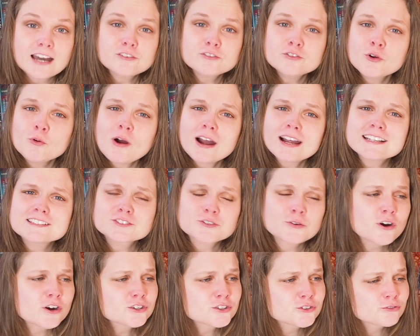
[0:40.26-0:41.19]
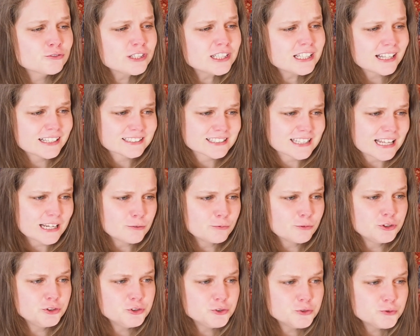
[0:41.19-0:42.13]
don't know why it's so hard to realize that
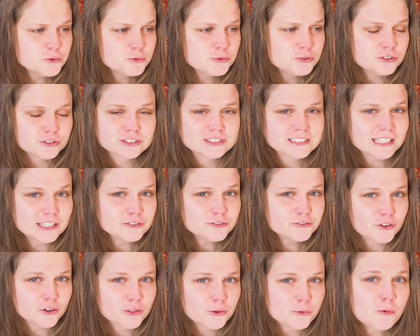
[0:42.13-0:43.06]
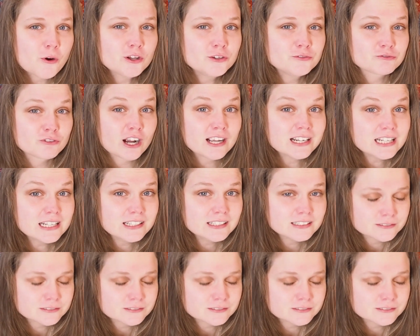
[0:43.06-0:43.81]
when you yourself are the one writing,